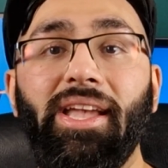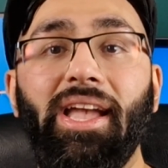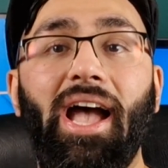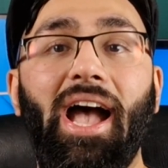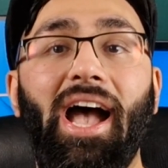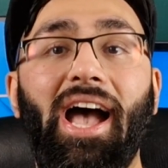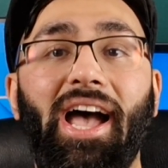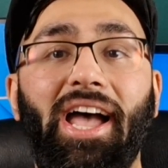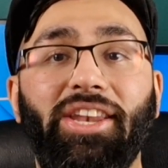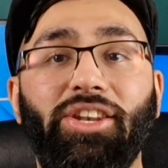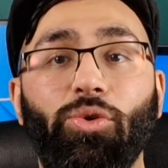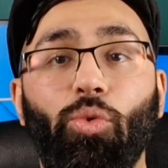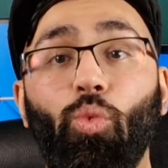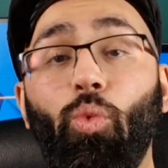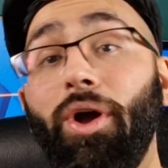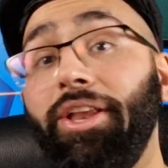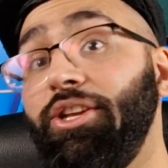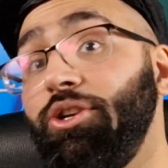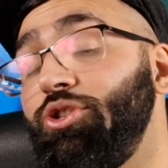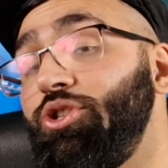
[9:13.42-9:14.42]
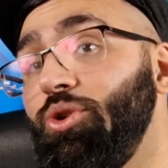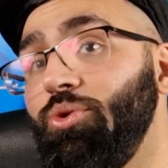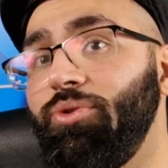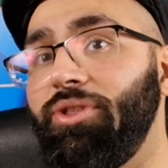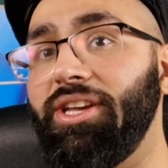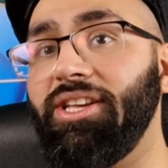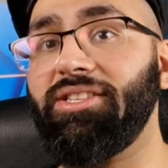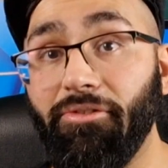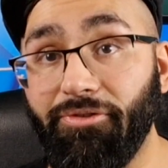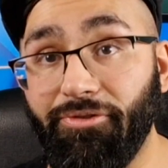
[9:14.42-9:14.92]
And when you do
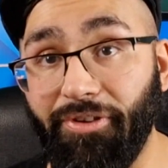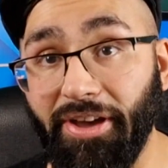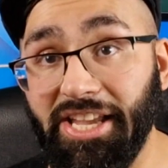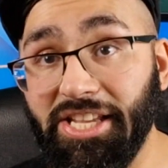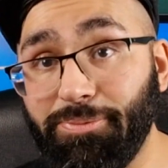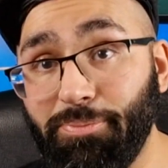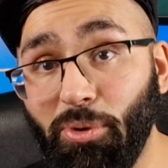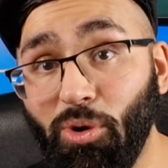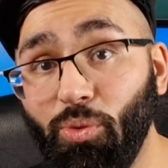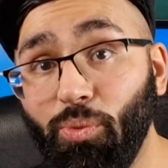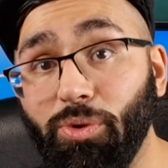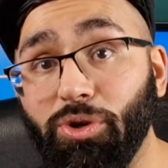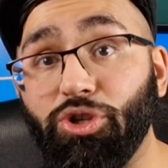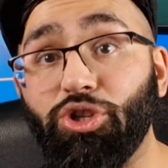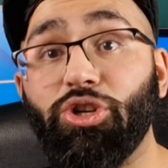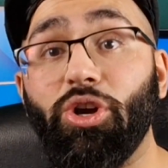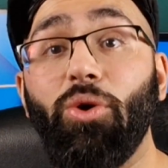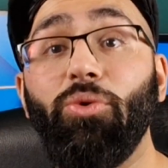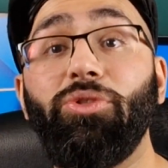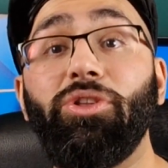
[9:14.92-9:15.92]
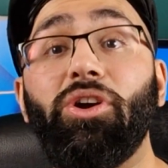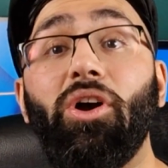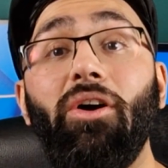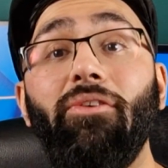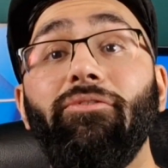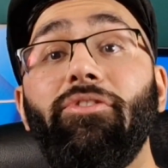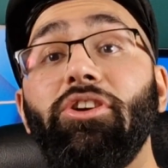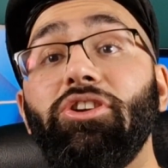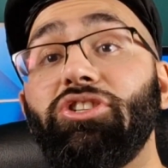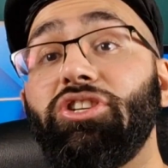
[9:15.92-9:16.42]
this, Facebook will show the
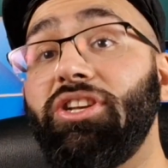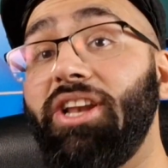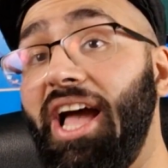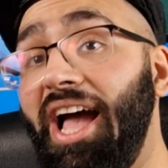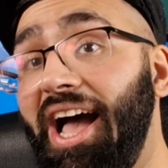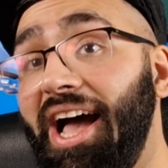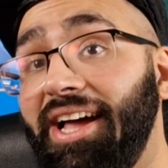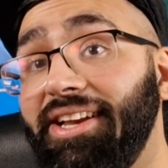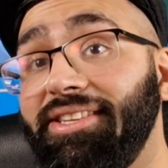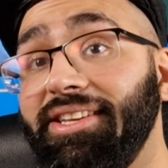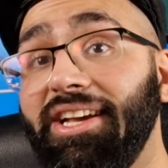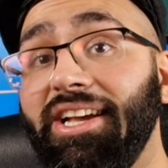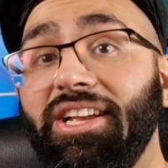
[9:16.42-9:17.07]
conversion ad